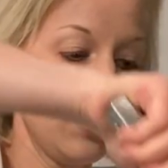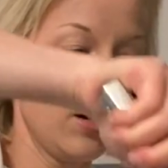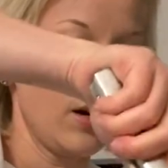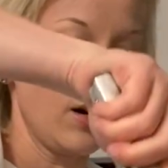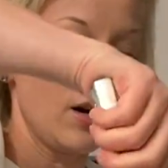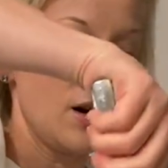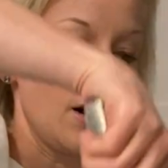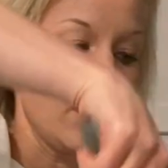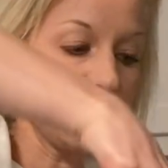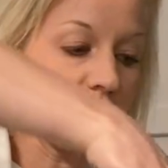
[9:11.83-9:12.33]
All
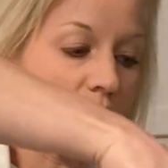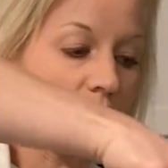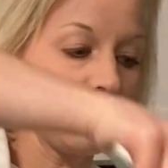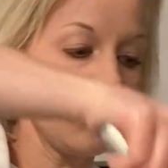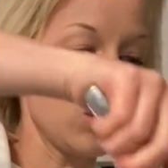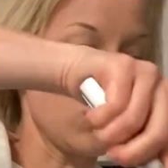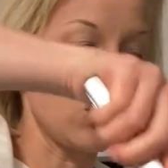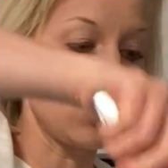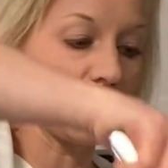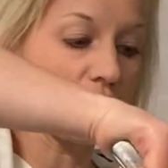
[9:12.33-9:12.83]
right, so I'm
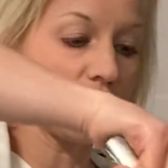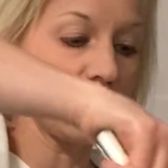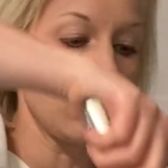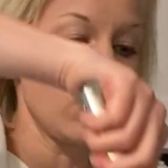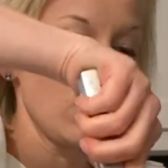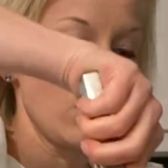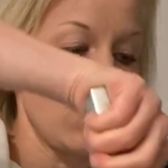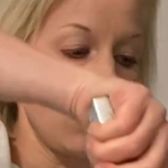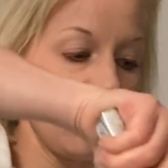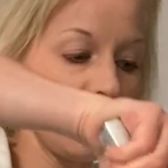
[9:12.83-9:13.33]
just
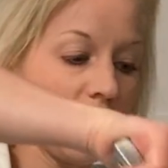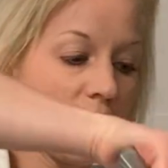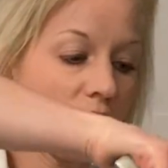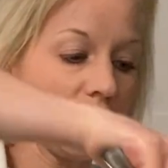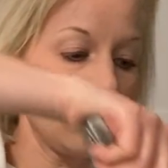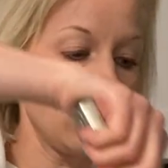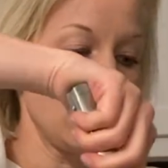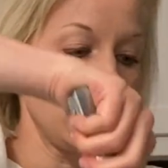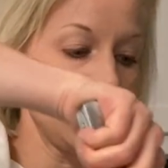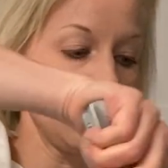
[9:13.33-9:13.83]
stirring all that
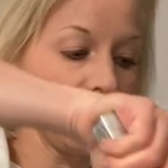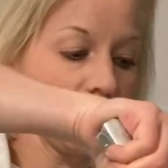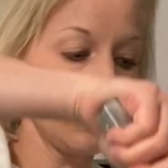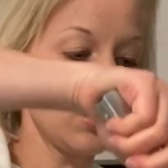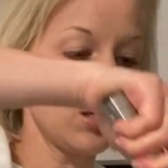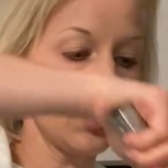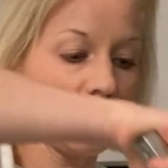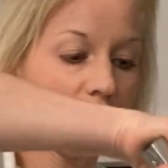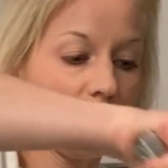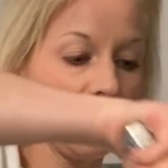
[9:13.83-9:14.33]

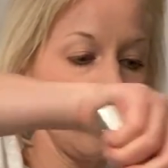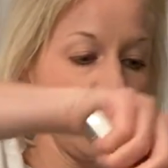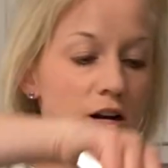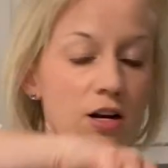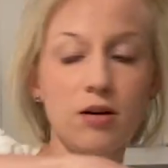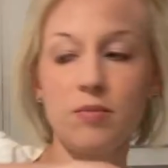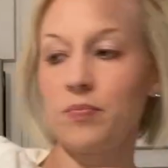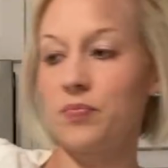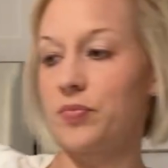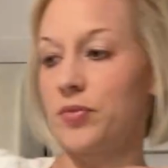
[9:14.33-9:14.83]
goodness in
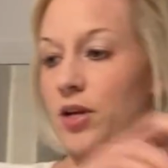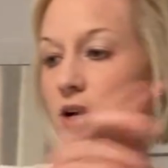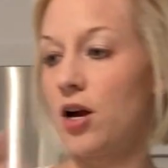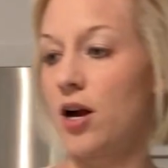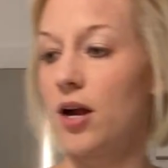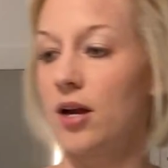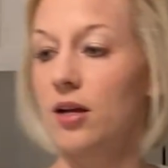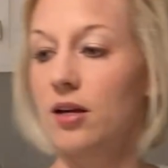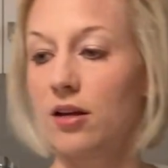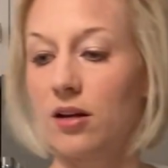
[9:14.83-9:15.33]
there. All
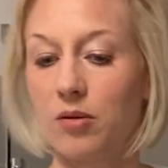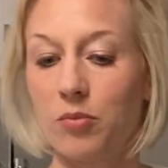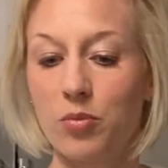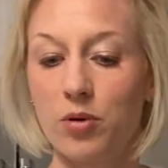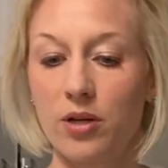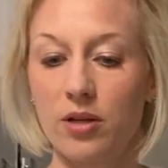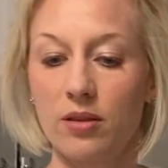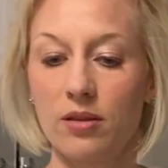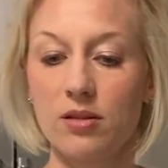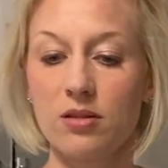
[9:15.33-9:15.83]
right, I'm gonna
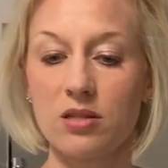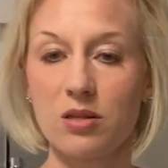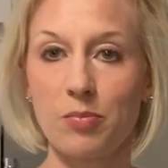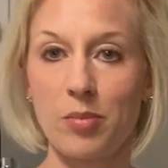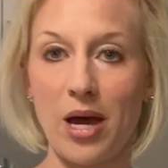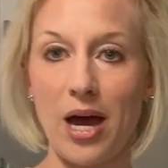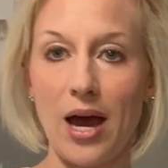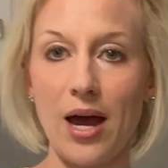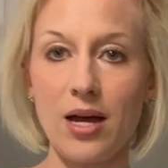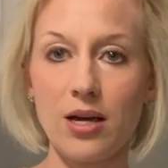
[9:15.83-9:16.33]
bring this
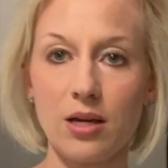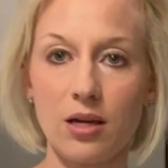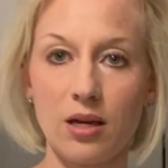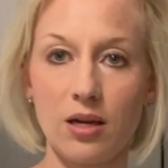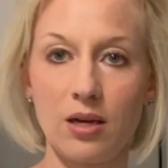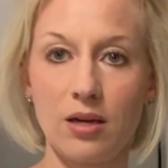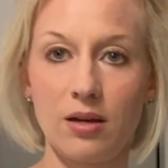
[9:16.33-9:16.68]
back.